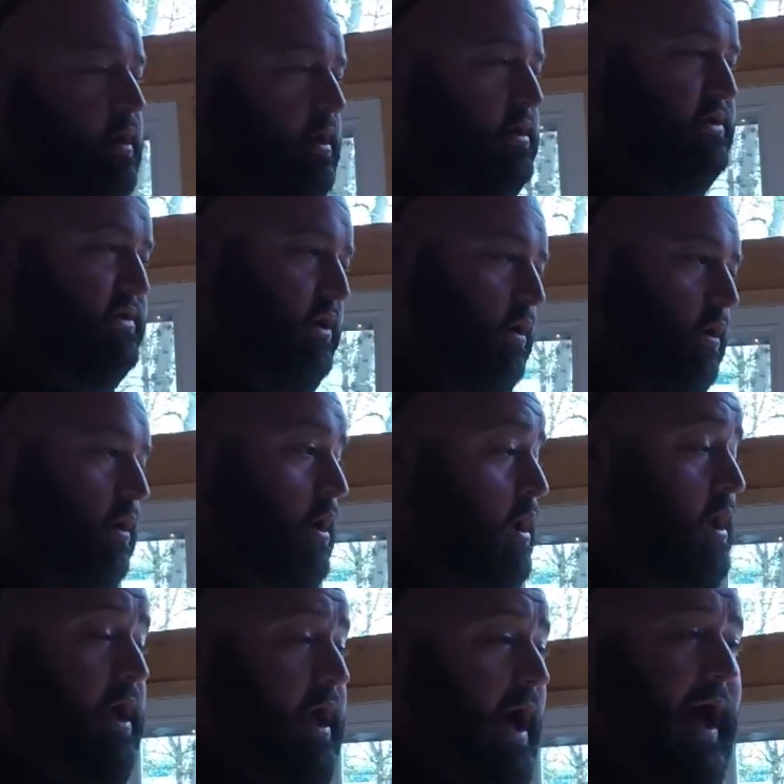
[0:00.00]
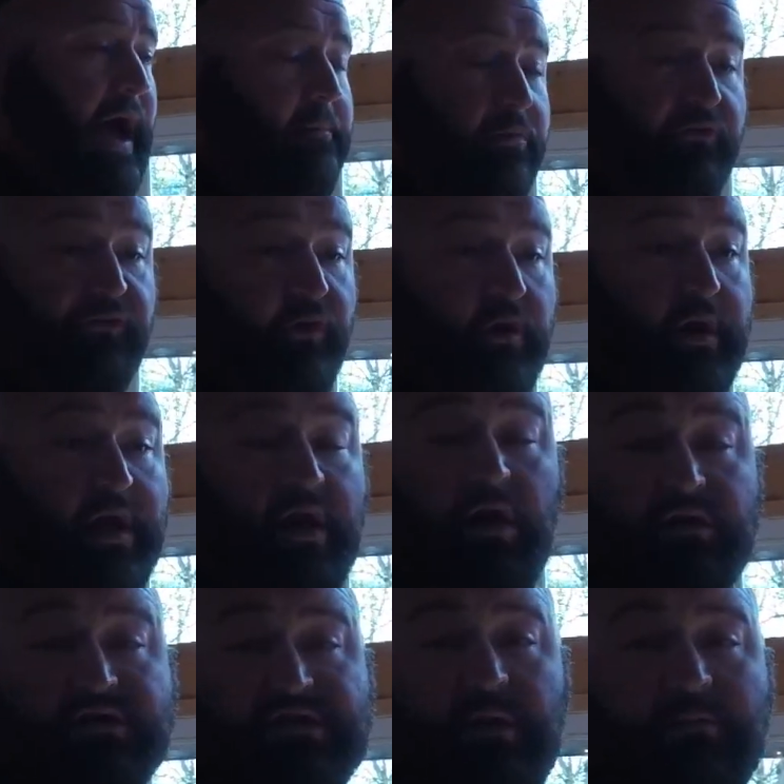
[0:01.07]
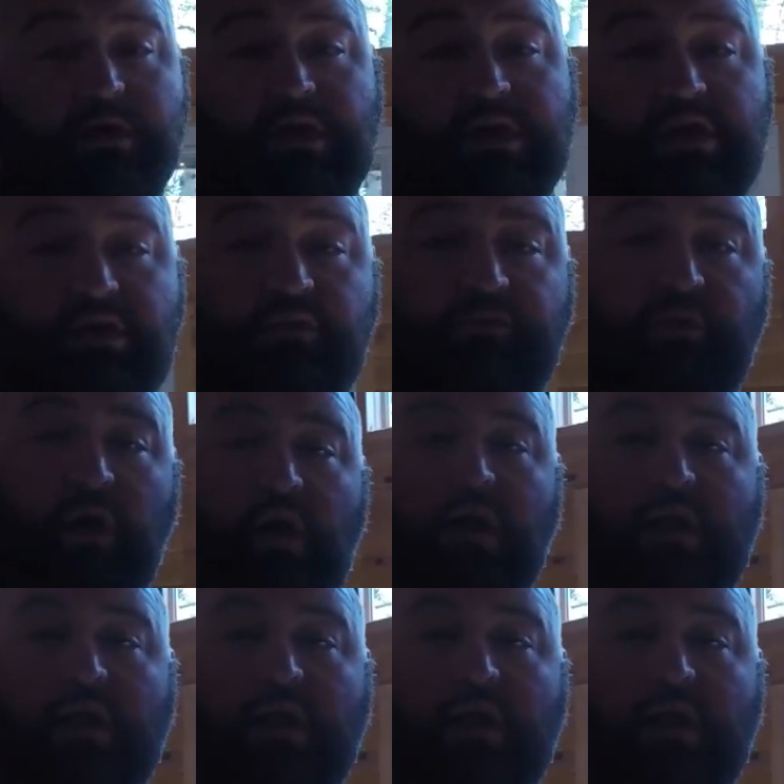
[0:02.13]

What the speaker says: So I preferred it. You know, it's something you can do fun